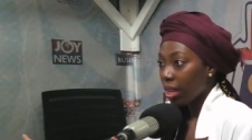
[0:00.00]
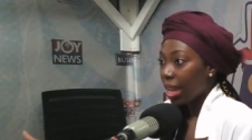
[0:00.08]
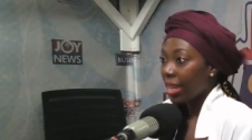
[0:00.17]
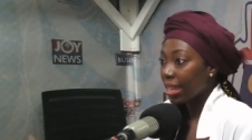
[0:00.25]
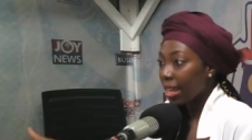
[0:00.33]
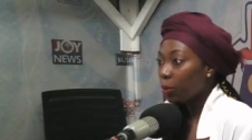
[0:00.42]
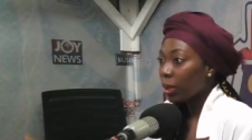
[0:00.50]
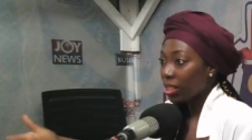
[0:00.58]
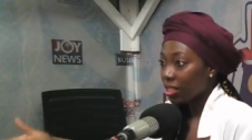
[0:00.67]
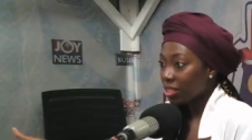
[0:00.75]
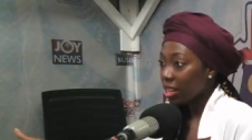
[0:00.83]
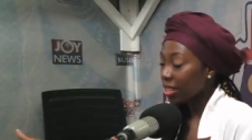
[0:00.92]
And then we
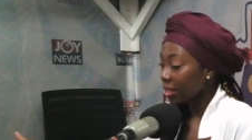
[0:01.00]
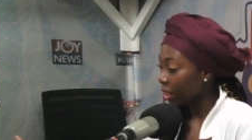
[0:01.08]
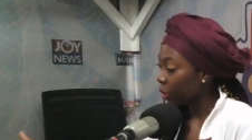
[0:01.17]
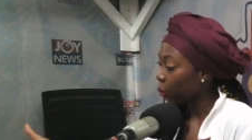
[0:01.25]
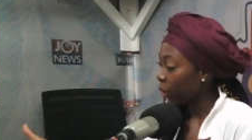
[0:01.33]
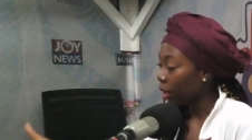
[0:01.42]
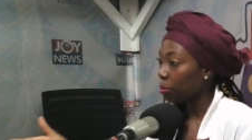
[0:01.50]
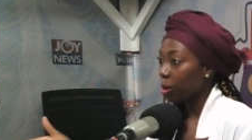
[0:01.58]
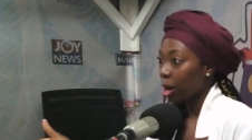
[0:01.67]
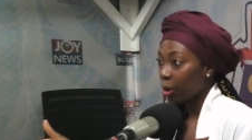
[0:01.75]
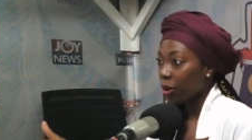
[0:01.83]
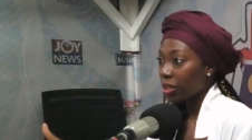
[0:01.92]
can start saying, okay,
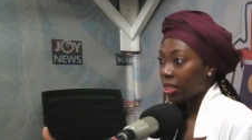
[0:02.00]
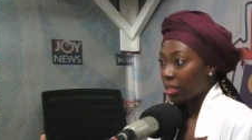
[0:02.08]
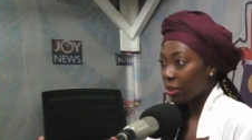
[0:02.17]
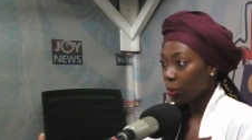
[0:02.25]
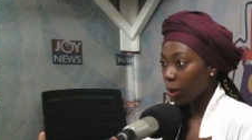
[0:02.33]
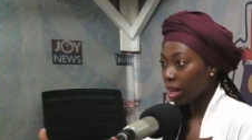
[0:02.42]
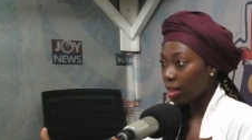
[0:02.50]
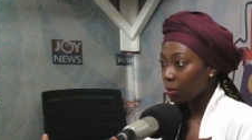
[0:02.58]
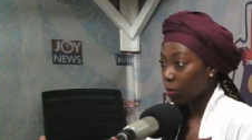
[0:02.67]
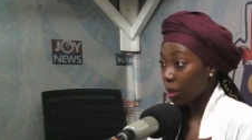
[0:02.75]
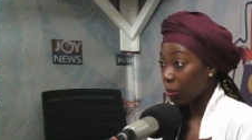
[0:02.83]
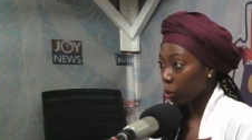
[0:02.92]
priorities wise,
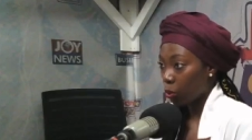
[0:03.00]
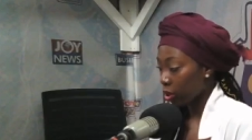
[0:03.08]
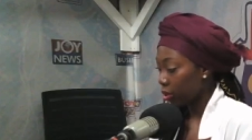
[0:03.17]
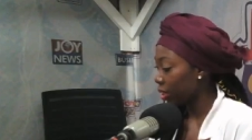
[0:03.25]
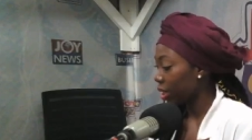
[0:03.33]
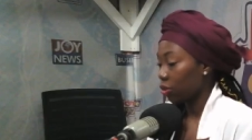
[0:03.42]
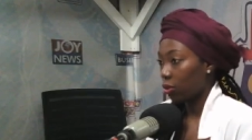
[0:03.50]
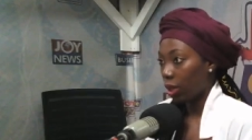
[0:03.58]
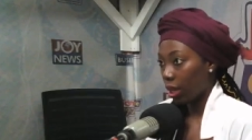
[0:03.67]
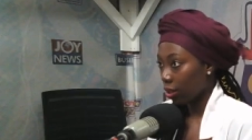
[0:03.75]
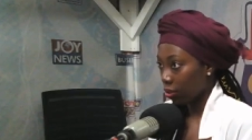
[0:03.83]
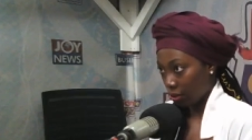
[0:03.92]
mm-hmm. people want
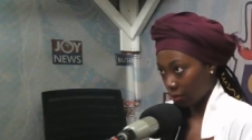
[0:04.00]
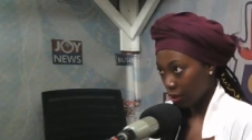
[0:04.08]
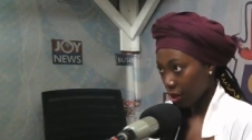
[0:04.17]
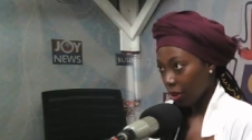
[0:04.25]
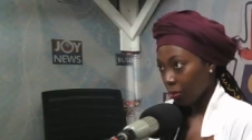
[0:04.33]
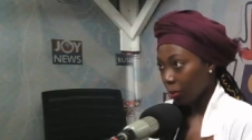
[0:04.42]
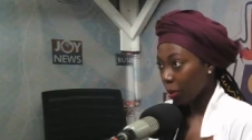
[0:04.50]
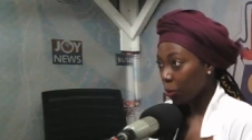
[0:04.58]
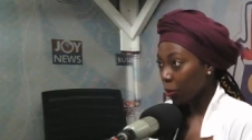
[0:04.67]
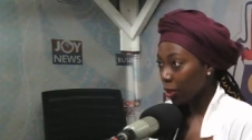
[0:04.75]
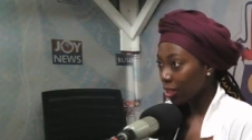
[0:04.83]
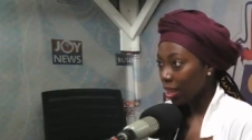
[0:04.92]
education,
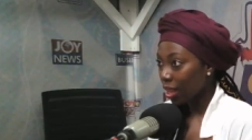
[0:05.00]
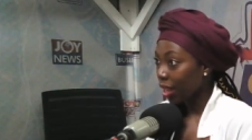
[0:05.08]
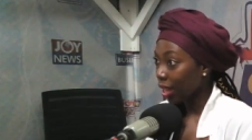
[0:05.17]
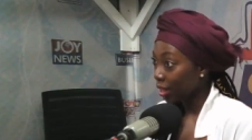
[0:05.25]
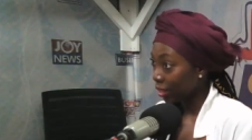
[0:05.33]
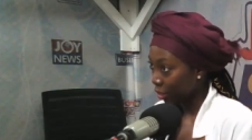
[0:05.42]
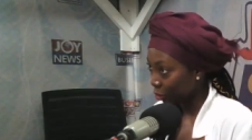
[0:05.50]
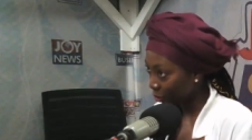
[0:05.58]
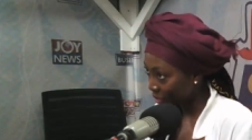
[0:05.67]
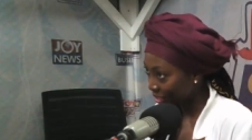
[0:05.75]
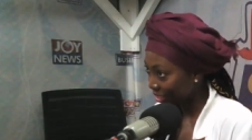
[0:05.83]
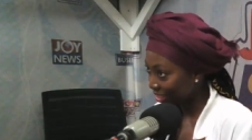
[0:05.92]
people want
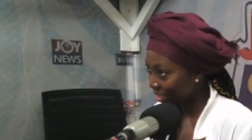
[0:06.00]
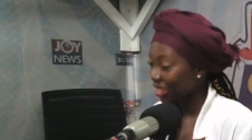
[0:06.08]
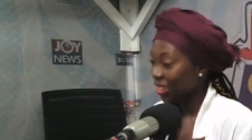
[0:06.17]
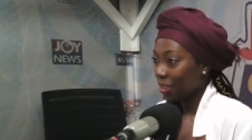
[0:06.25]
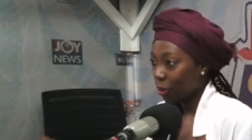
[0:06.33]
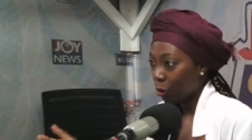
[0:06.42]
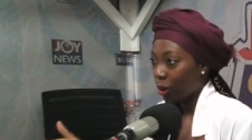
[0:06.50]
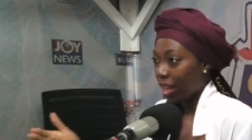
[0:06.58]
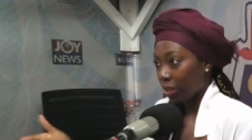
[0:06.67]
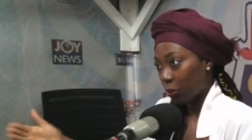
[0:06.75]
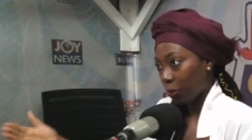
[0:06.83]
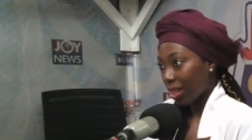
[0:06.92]
electricity or
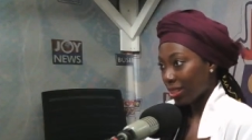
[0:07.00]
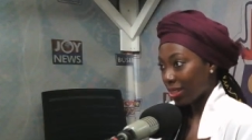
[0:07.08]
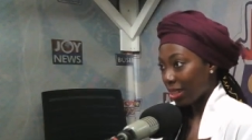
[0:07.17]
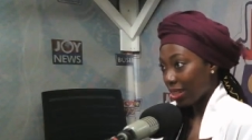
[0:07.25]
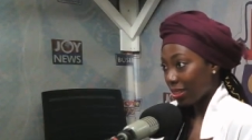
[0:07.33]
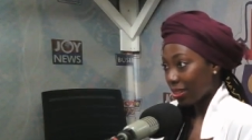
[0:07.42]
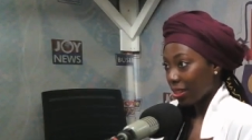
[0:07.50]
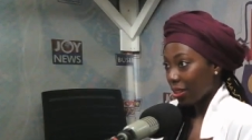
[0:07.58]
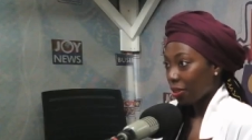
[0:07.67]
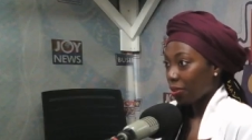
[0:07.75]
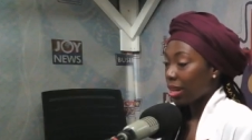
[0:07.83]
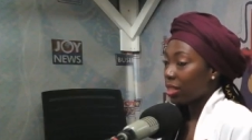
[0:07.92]
XYZ,
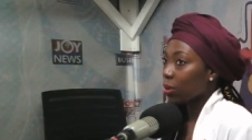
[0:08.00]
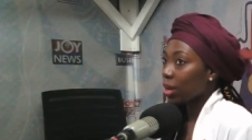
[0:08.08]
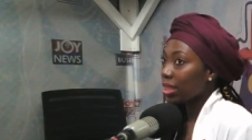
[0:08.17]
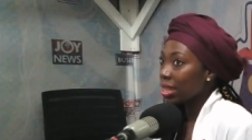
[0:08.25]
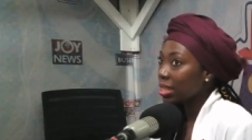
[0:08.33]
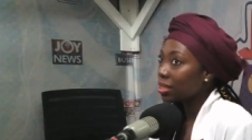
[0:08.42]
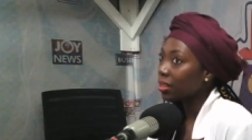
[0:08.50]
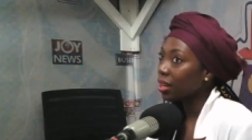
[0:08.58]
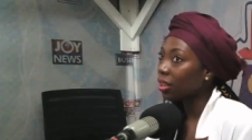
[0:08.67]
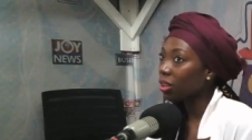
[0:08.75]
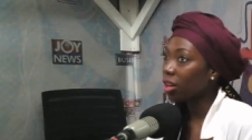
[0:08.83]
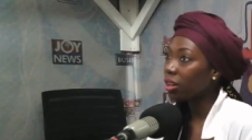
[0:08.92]
right? So I think
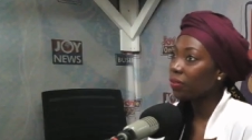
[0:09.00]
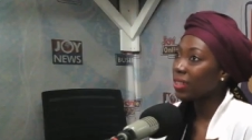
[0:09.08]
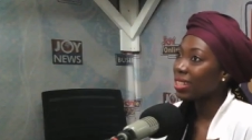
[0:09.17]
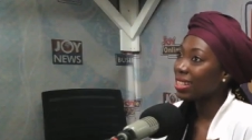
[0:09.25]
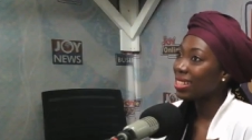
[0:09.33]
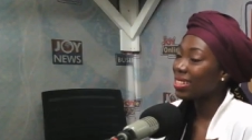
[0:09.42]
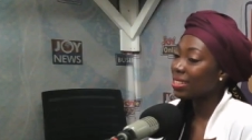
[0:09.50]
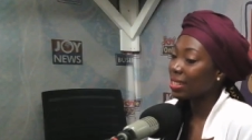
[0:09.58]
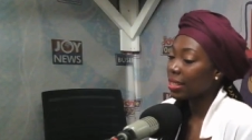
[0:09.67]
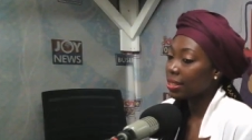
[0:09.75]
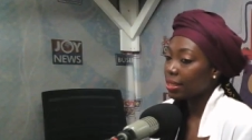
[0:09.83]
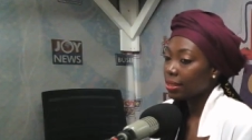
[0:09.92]
a lot of it is
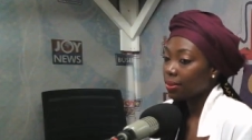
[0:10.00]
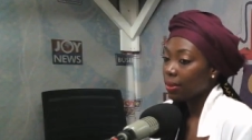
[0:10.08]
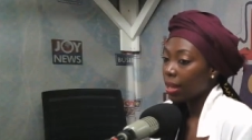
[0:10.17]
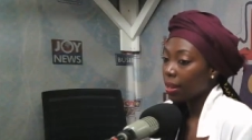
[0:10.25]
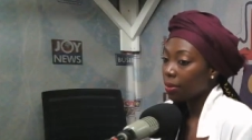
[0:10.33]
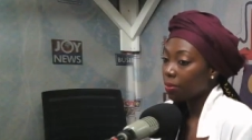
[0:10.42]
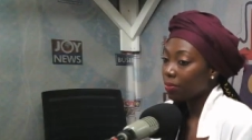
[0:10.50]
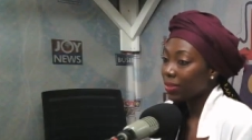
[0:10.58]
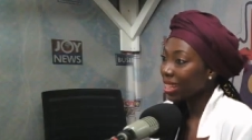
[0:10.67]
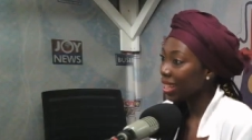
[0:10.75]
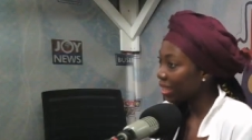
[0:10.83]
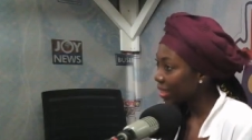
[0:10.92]
is
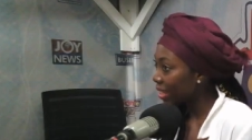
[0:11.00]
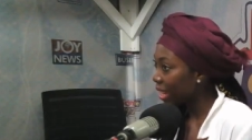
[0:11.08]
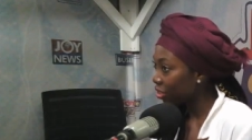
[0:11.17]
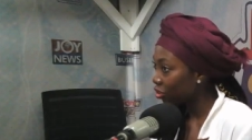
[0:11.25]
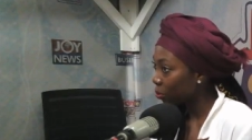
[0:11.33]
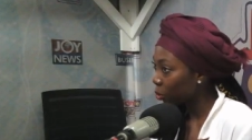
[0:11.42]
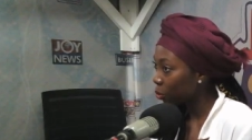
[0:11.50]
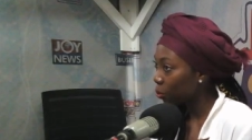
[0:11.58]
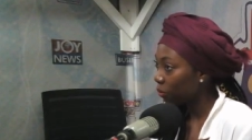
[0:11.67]
the intangibles.